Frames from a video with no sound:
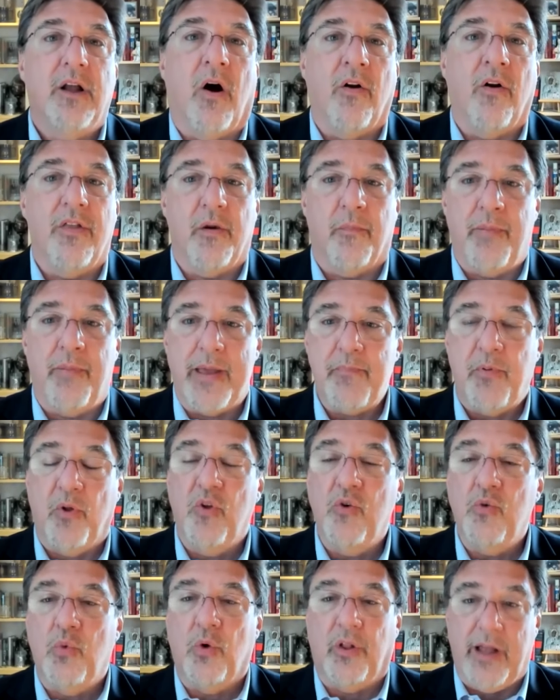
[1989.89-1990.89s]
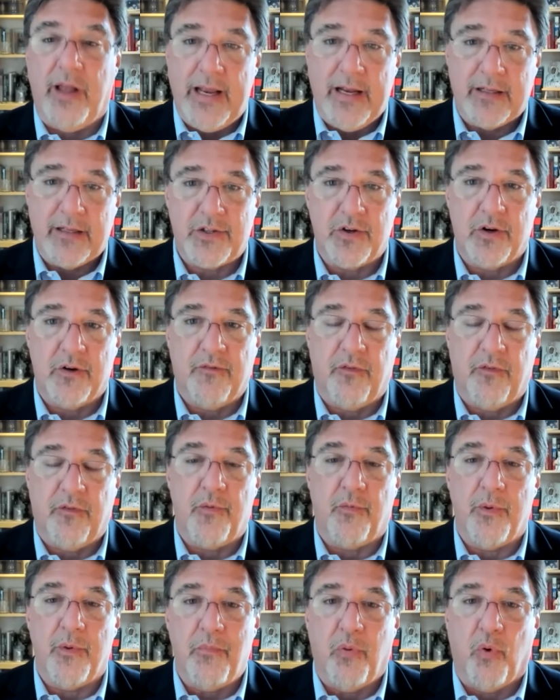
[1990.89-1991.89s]
Are there people who will answer for
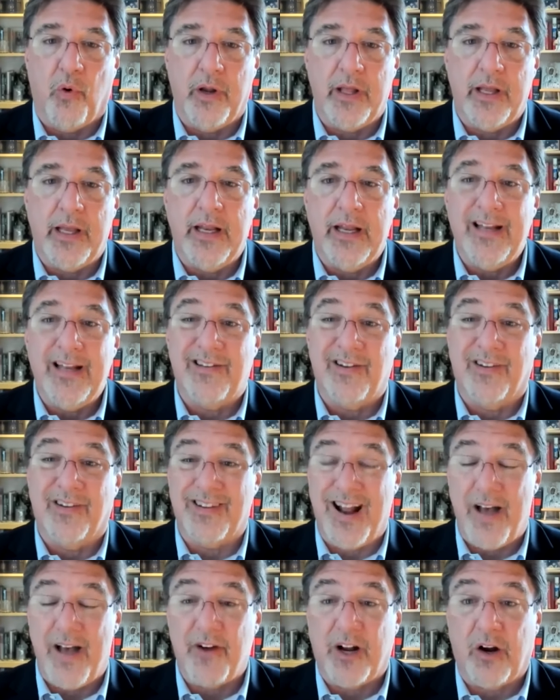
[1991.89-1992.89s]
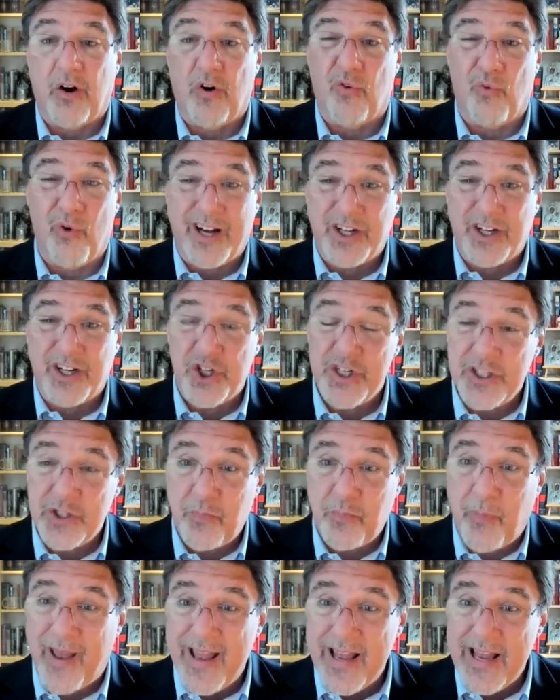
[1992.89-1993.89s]
the reporting in it? Does it have a
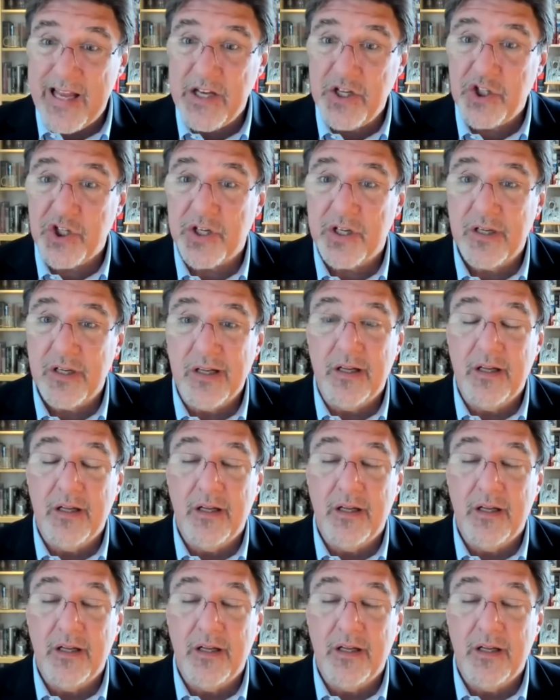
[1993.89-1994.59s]
corrections page?